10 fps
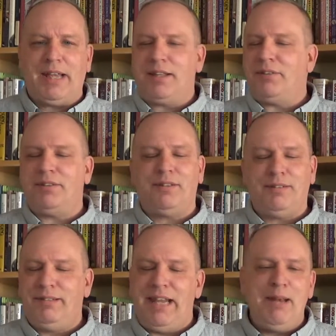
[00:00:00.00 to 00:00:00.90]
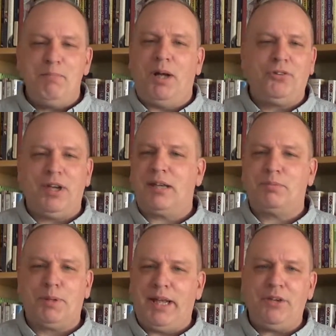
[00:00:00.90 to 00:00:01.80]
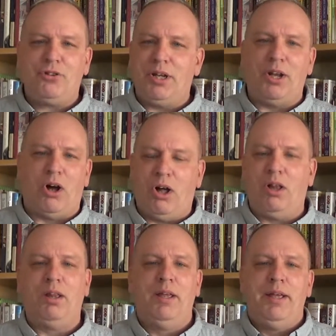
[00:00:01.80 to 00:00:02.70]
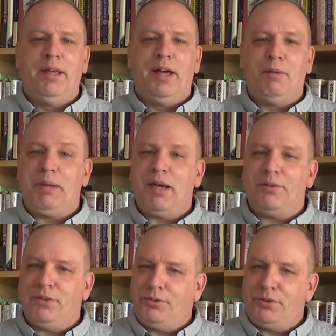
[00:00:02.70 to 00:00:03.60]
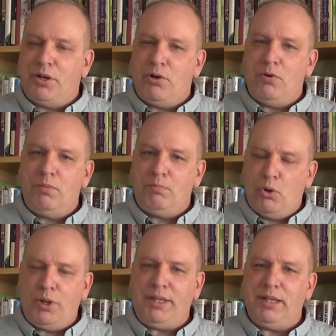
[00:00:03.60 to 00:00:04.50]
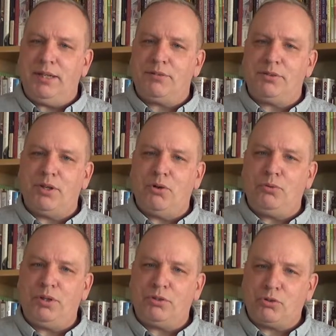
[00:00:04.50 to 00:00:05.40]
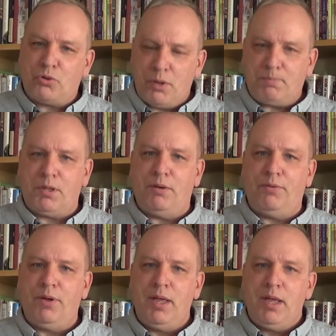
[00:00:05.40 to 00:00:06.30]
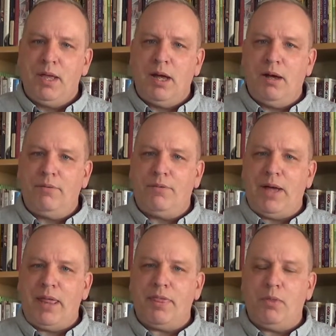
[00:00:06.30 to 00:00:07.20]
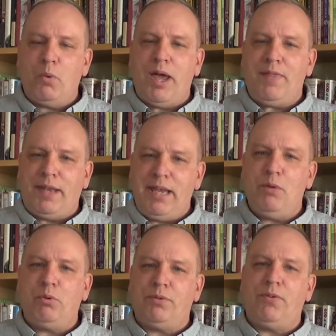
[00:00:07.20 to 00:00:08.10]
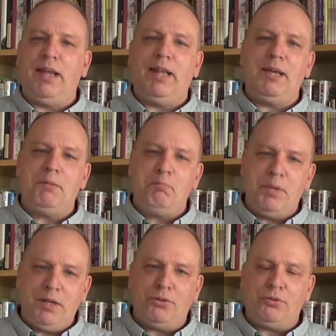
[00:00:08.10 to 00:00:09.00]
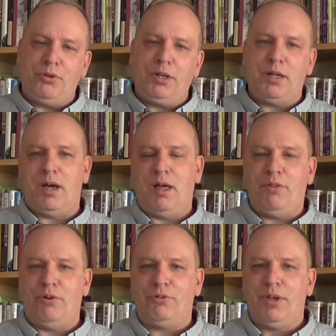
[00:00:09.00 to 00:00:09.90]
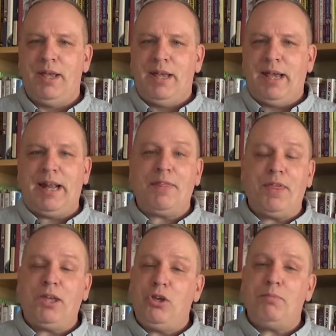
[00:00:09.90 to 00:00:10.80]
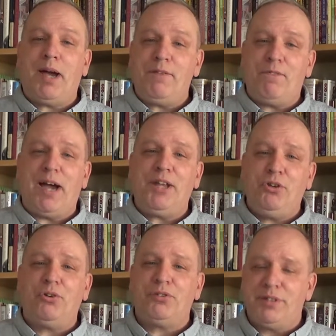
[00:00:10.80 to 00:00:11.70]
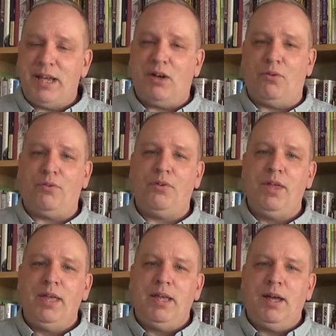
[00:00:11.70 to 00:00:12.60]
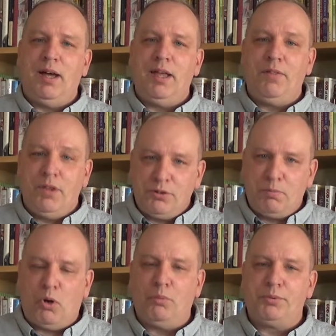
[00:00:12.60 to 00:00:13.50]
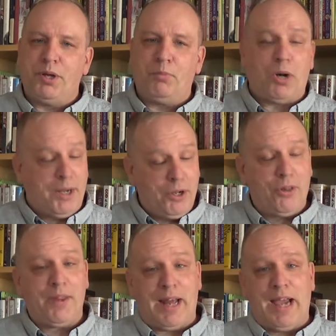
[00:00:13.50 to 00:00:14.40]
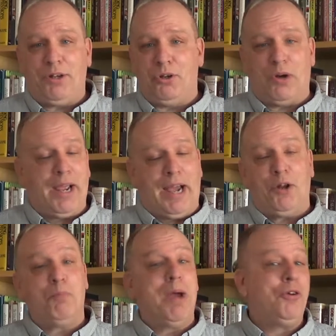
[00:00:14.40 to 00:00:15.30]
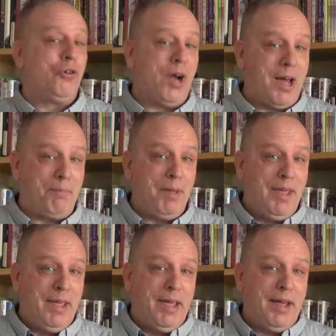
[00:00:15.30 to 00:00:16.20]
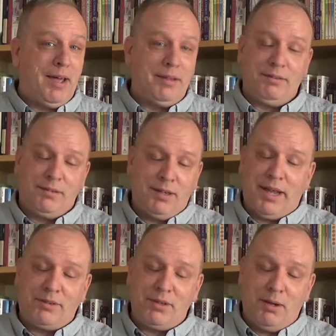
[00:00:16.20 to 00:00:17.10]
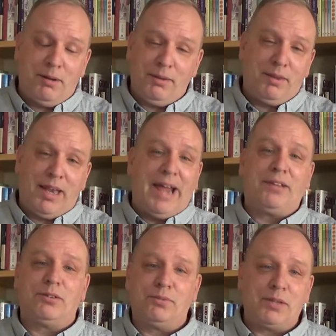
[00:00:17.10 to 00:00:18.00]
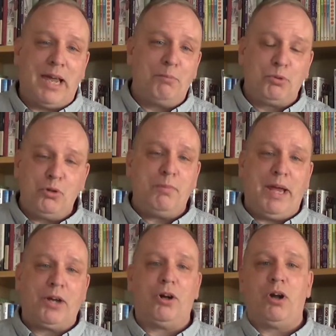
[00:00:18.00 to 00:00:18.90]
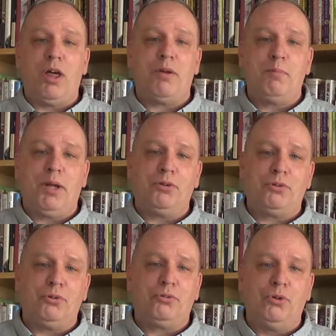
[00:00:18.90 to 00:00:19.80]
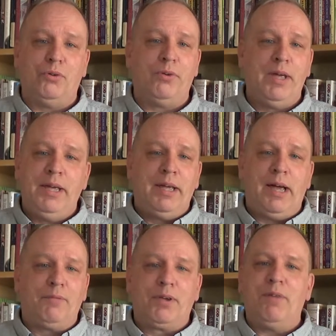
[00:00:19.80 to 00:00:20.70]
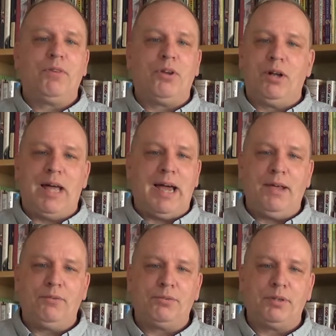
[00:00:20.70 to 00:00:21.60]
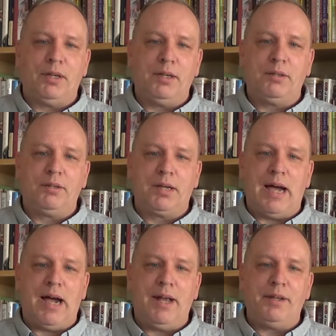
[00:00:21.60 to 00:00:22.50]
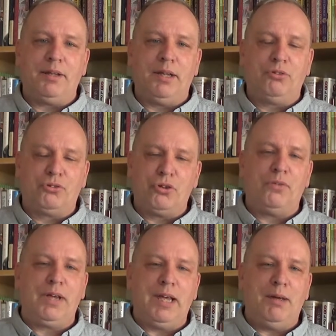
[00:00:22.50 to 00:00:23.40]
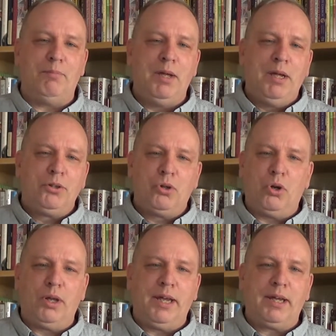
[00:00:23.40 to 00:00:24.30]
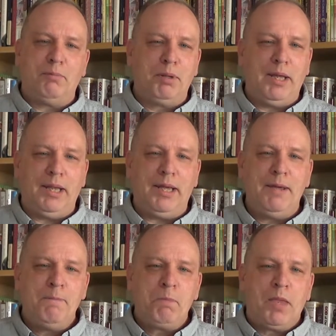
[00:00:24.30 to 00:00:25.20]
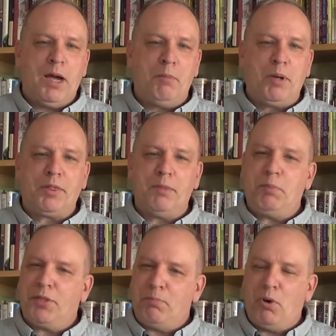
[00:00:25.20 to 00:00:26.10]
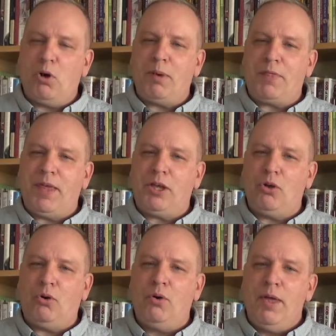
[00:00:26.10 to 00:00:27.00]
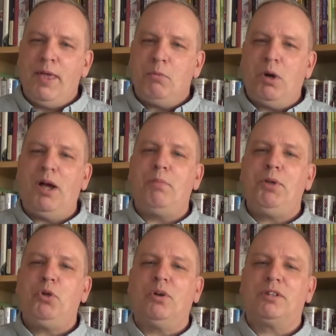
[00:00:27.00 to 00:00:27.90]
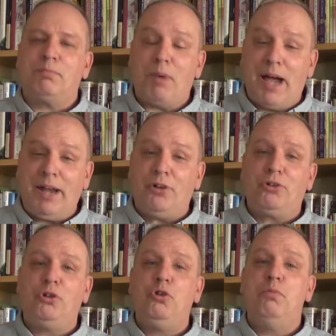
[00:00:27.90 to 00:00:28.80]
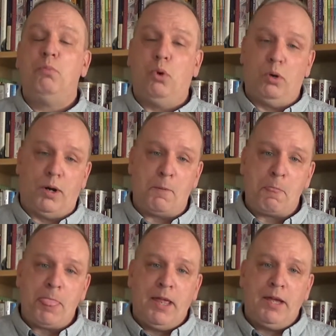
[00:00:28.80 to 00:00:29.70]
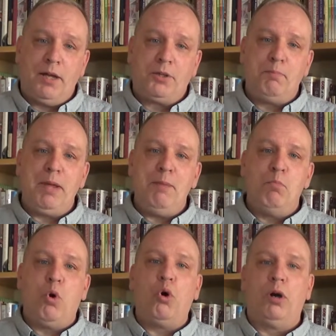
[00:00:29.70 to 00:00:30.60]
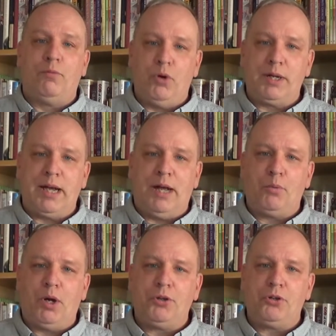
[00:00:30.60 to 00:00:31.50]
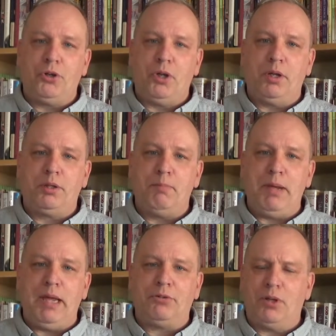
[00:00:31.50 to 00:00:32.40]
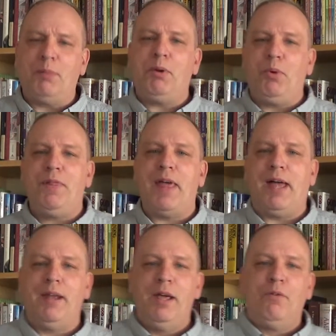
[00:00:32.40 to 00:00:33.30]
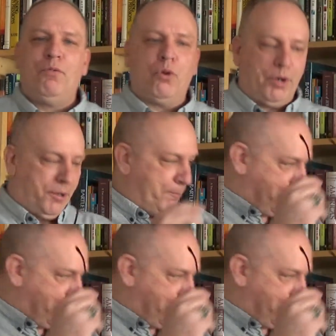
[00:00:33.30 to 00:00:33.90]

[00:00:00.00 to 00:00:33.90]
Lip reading: It doesn't need much explanation at all because it's so poignant, it's so descriptive of the way that he was feeling in ministering to others. And I think you might find yourself in this poem somewhere. I know that I do. I don't measure up to like the likes of Sam Shoemaker or other ministers who have given their lives to God and serving Him totally and completely. But the poem, I think, will help you to aspire to do more, to be more of what God wants you to be. So let me read that for you.